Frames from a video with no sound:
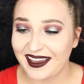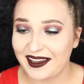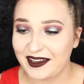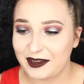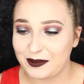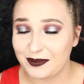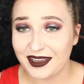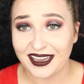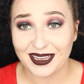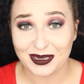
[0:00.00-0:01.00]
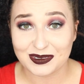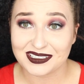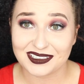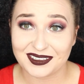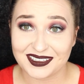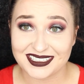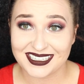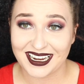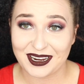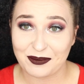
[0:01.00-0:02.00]
Um, I use it all the
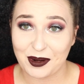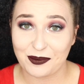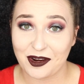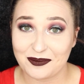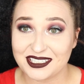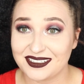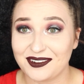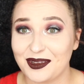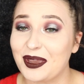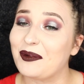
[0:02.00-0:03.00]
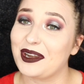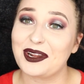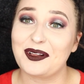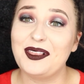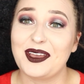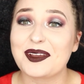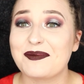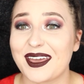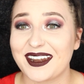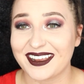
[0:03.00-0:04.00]
time. I promise if you get one, it'll look
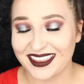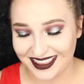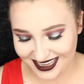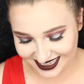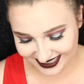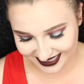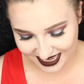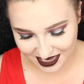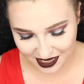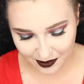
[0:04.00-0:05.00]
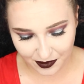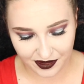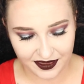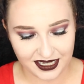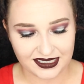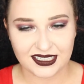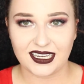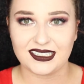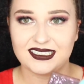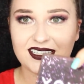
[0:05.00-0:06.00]
better than this. But on the
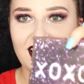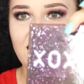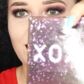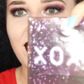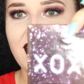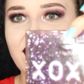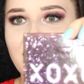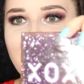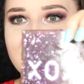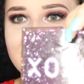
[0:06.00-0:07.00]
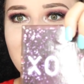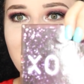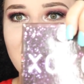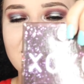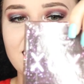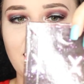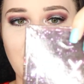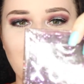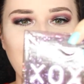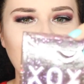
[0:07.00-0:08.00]
inside design, we have our X O X O
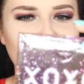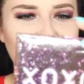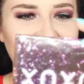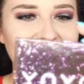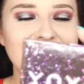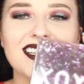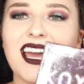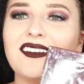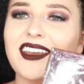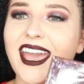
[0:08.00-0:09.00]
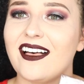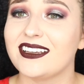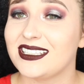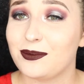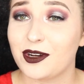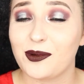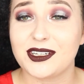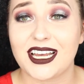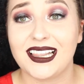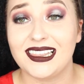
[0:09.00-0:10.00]
up here. It's kind of a galaxy print,
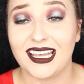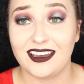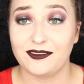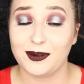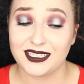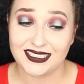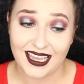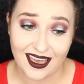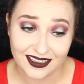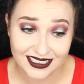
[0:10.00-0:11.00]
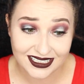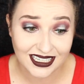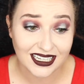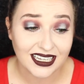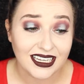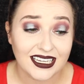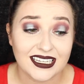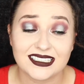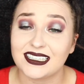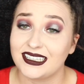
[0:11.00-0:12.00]
which I love because galaxy
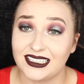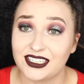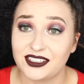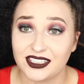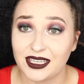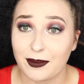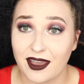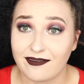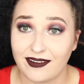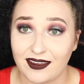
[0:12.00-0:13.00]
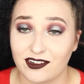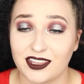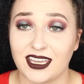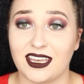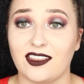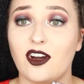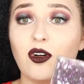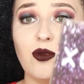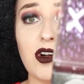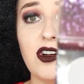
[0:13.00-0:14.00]
is literally my favorite thing in the
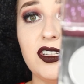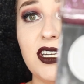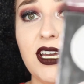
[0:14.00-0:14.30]
whole world.